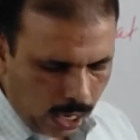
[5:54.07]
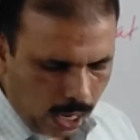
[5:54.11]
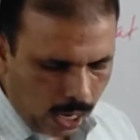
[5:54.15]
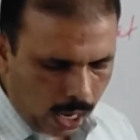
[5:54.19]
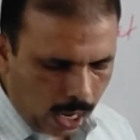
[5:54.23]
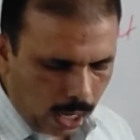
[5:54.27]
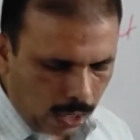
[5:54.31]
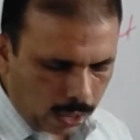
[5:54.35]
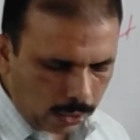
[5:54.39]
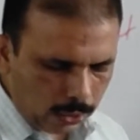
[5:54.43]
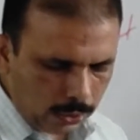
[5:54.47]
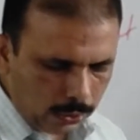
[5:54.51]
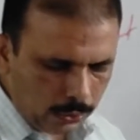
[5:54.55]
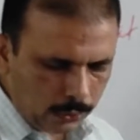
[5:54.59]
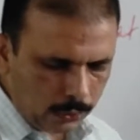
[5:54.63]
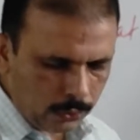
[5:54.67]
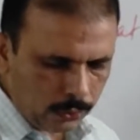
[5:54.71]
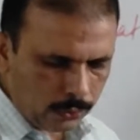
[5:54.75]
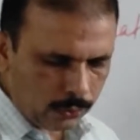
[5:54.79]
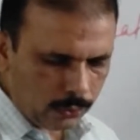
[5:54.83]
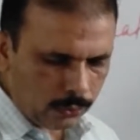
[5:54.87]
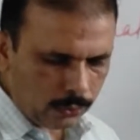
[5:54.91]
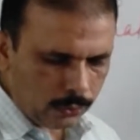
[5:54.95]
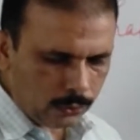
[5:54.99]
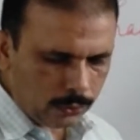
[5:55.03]
Are
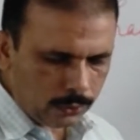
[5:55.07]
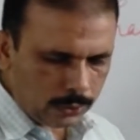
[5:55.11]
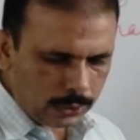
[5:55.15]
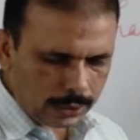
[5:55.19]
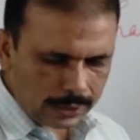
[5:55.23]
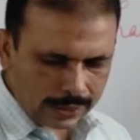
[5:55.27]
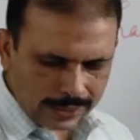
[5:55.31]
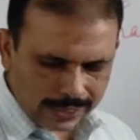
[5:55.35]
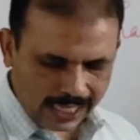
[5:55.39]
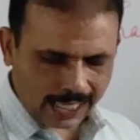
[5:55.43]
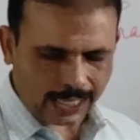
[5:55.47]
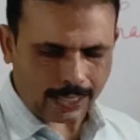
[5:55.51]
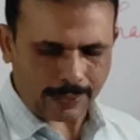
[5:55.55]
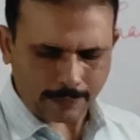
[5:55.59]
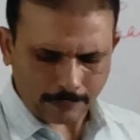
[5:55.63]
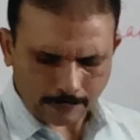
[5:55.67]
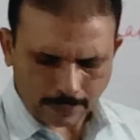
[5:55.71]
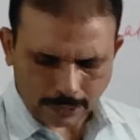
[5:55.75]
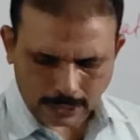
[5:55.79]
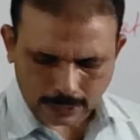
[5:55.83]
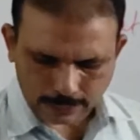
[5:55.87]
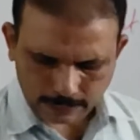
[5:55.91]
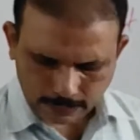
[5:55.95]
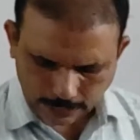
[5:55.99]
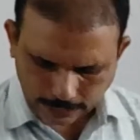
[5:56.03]
you the same
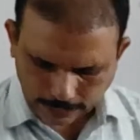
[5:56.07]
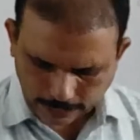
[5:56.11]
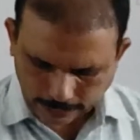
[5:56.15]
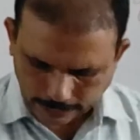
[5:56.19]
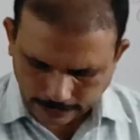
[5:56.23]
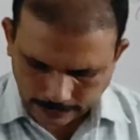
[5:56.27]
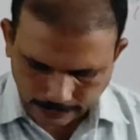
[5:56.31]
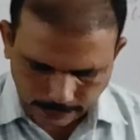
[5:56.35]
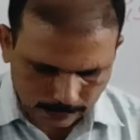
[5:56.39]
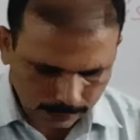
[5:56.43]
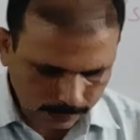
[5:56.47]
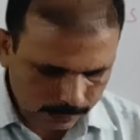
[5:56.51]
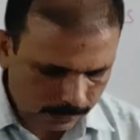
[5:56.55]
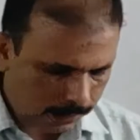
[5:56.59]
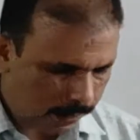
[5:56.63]
Ramnarayan?